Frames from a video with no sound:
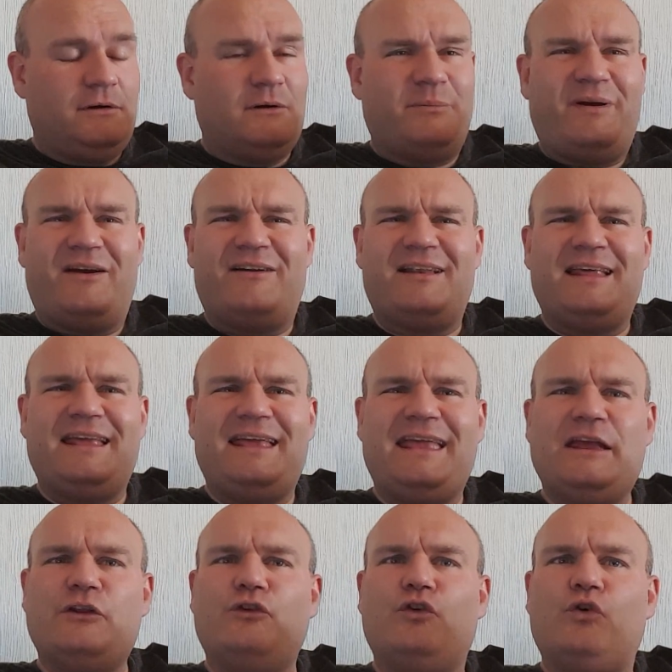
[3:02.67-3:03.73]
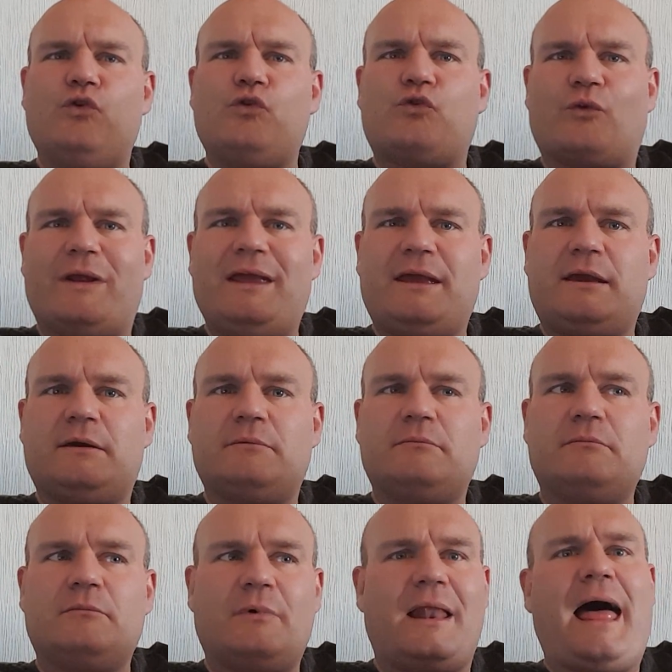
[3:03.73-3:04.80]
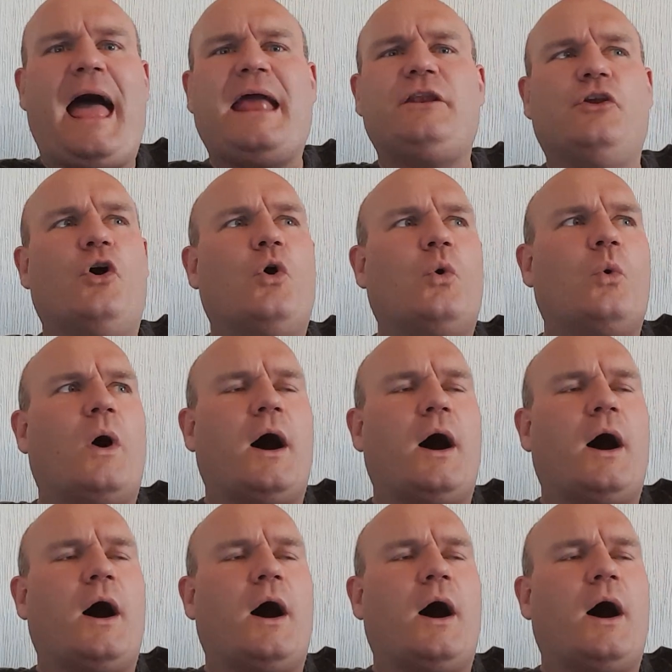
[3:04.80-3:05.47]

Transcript: Apparently, he knew Greek. Well, I know